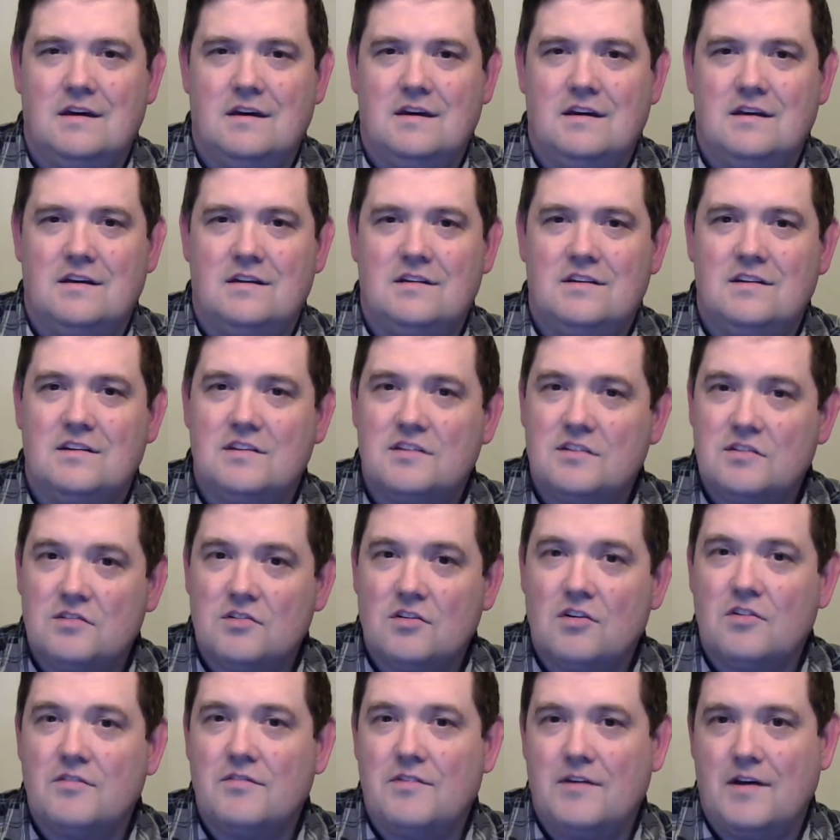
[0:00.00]
to
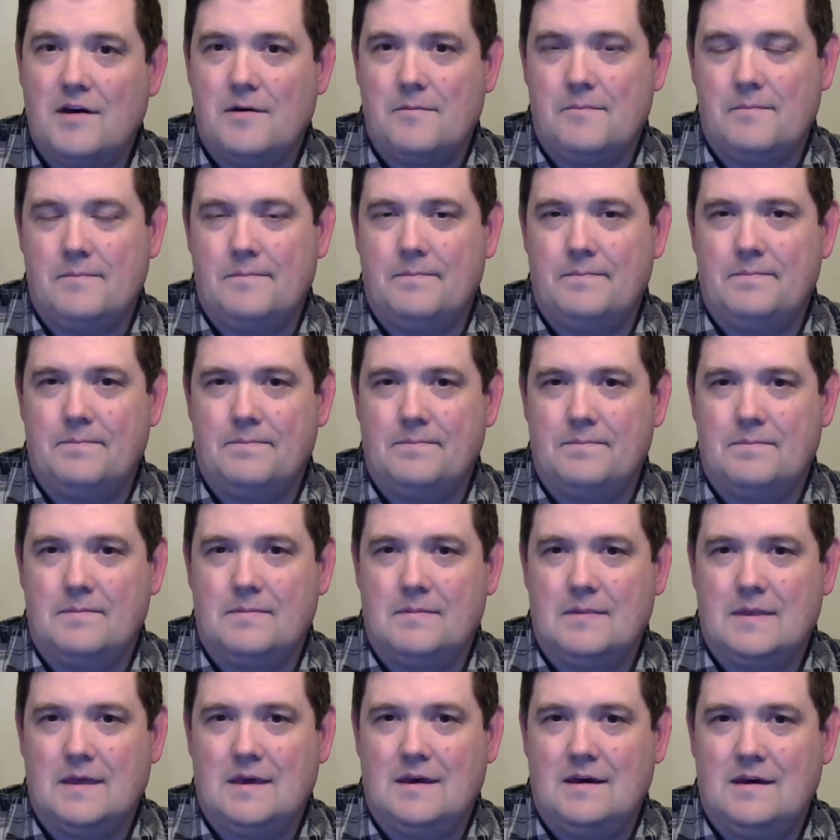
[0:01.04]
serve him.
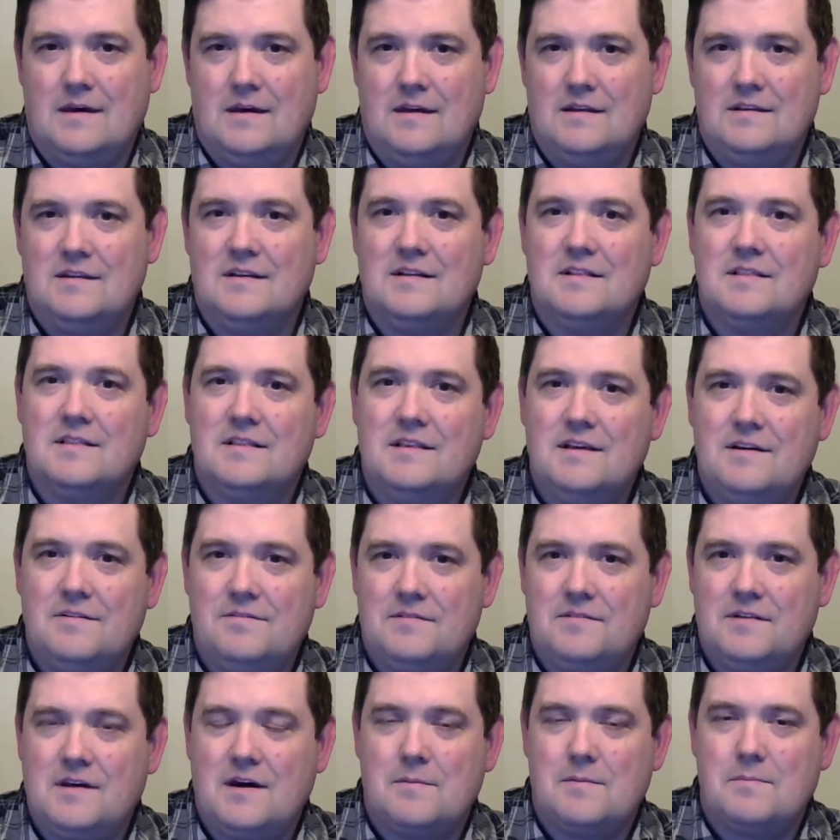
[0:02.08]
To lift
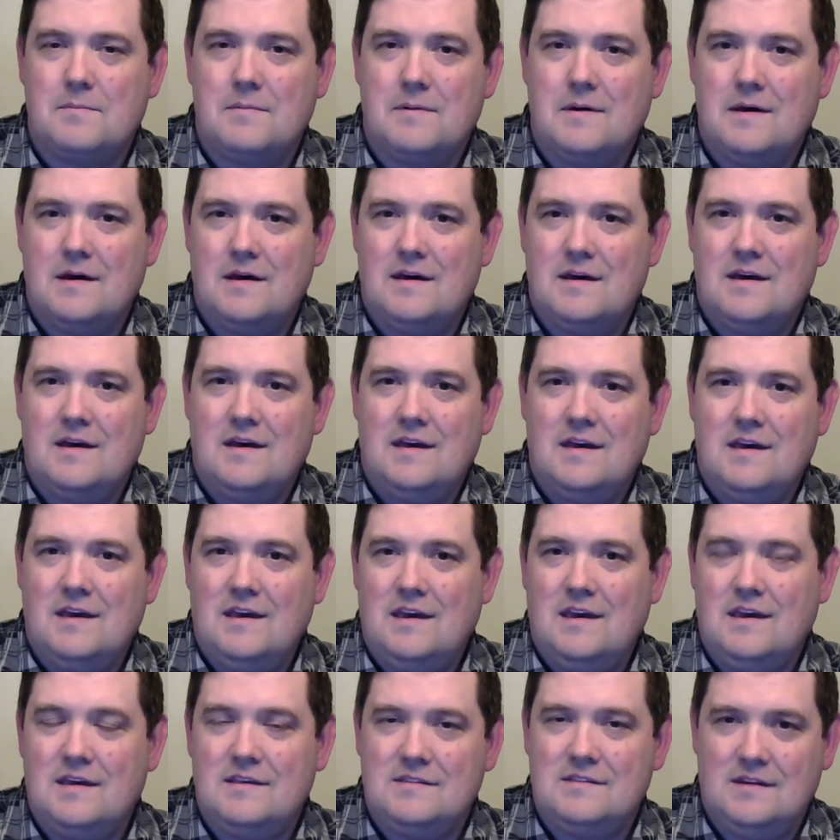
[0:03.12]
up
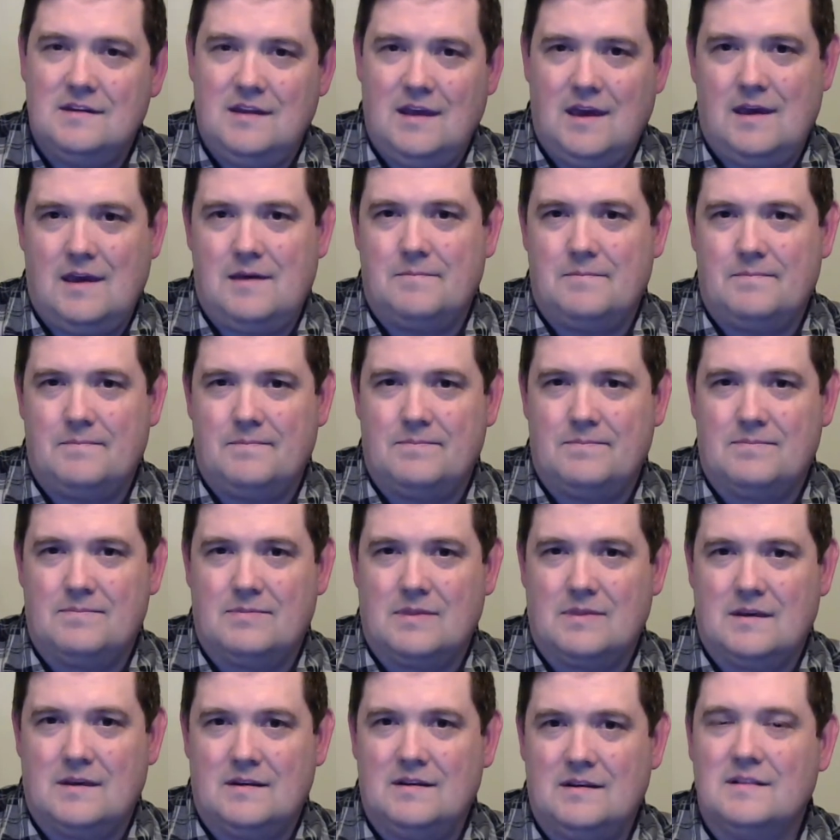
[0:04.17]
his name.
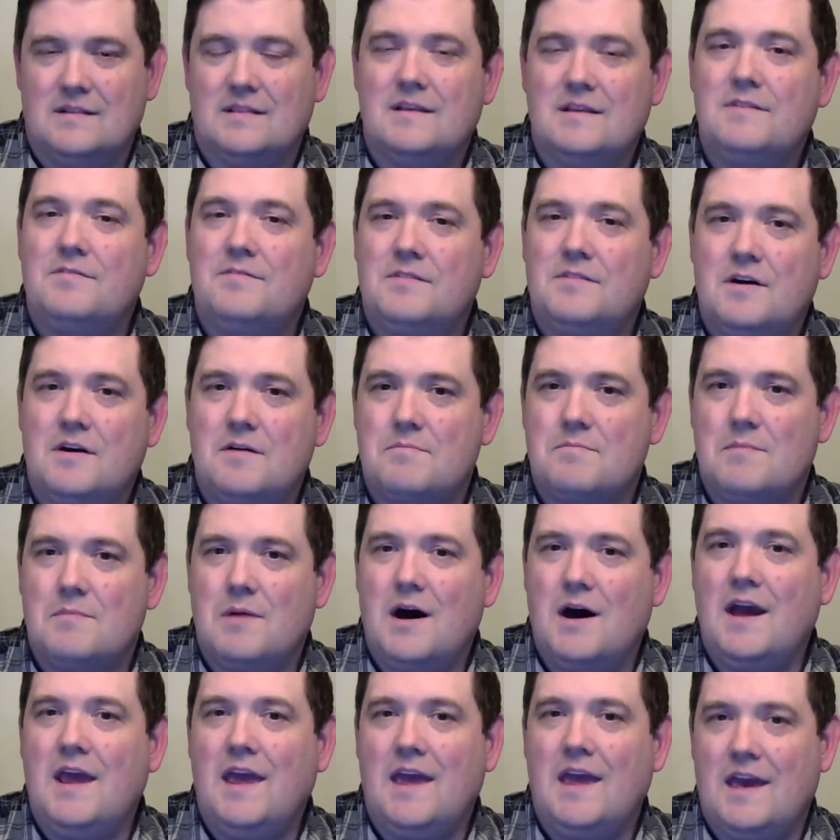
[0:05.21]
To lift up
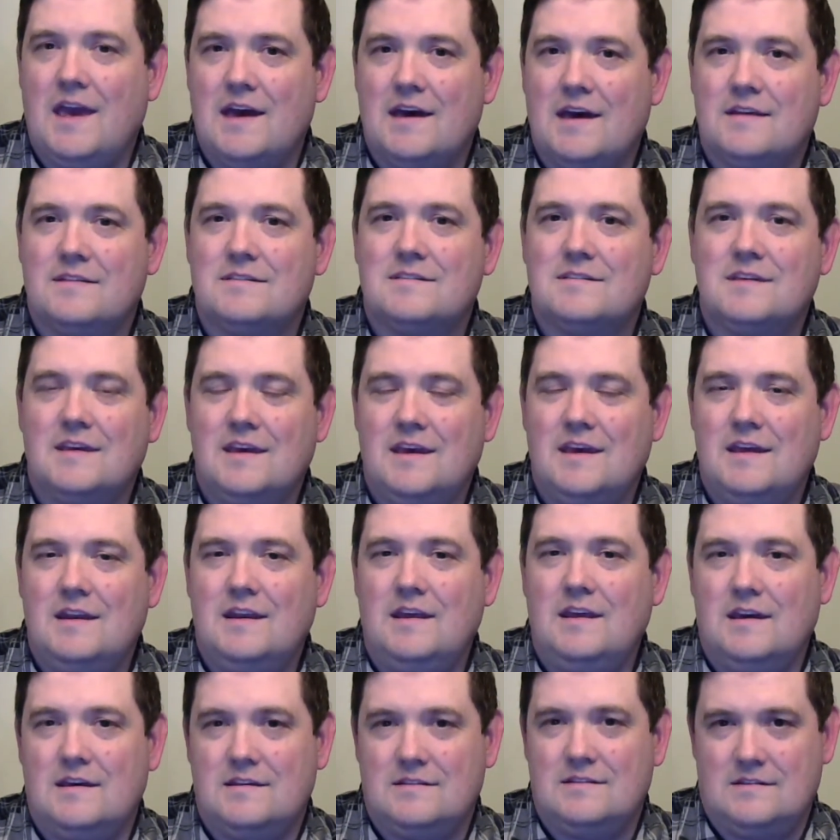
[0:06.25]
my hands in
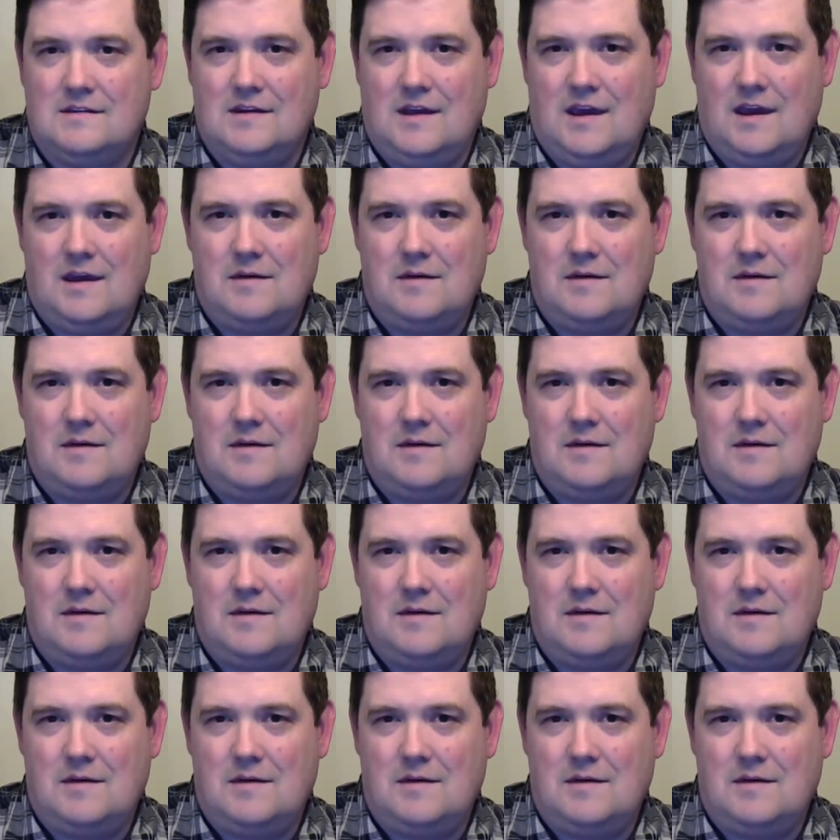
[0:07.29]
his name.